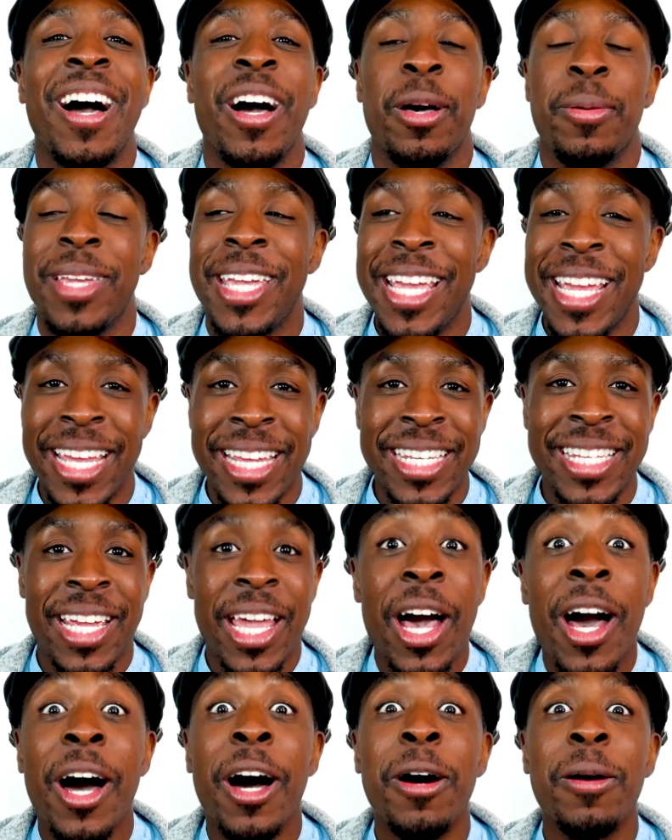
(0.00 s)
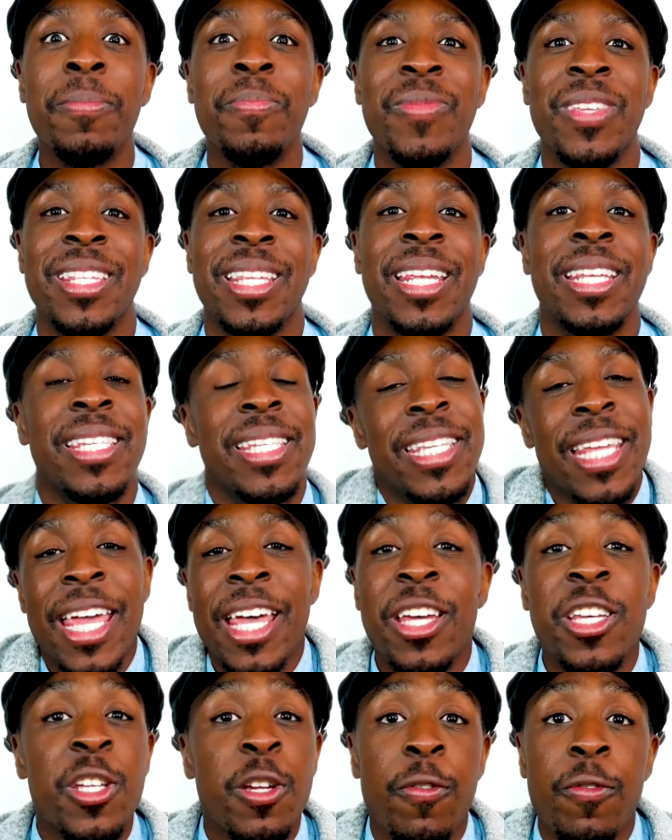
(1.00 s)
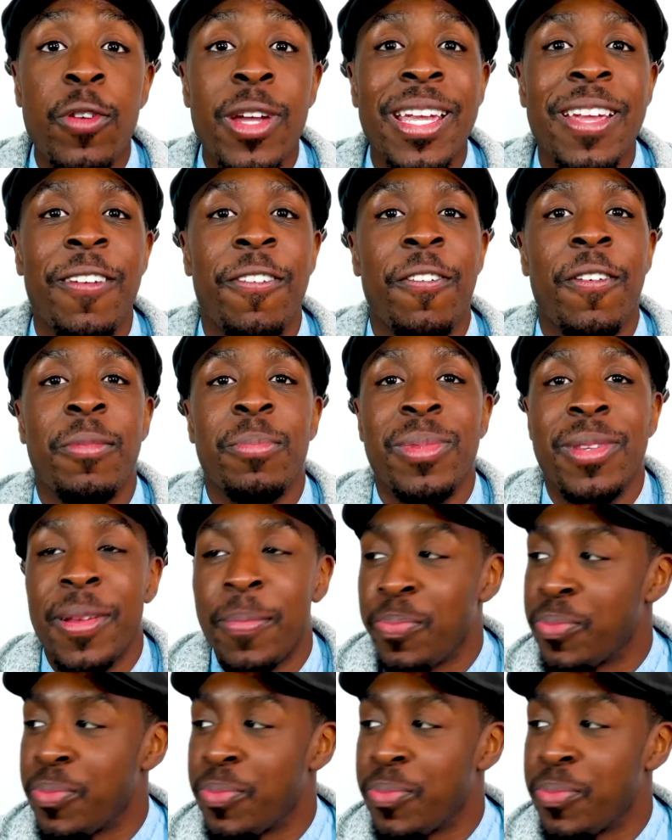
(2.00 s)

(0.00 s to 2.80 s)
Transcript: Um, he has come to set us free from